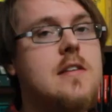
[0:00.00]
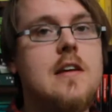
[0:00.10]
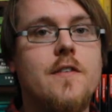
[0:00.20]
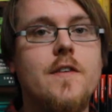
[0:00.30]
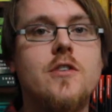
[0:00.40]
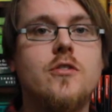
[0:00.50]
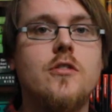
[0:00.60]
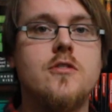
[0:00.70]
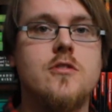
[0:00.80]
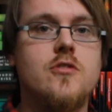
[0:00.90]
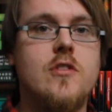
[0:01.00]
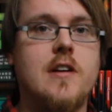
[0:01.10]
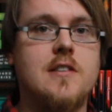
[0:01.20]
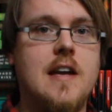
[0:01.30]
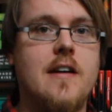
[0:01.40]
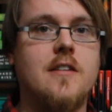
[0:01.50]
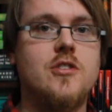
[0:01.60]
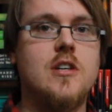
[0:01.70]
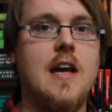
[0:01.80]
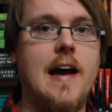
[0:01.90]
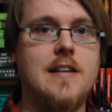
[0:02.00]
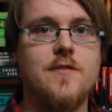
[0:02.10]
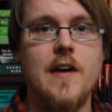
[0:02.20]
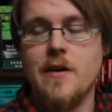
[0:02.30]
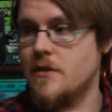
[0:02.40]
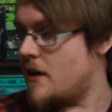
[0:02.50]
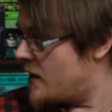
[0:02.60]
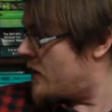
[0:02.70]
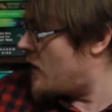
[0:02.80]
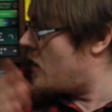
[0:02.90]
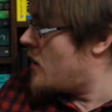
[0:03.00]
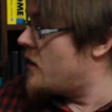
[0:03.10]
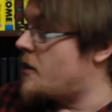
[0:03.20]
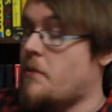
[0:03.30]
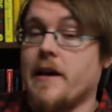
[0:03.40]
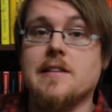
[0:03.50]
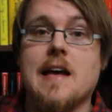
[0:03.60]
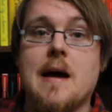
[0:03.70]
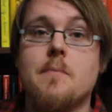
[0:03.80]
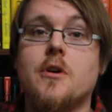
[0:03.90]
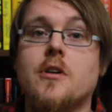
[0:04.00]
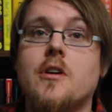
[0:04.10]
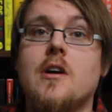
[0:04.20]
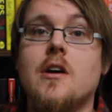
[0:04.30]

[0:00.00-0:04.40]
the official Dungeons & Dragons character sheet as found in the Player's Handbook.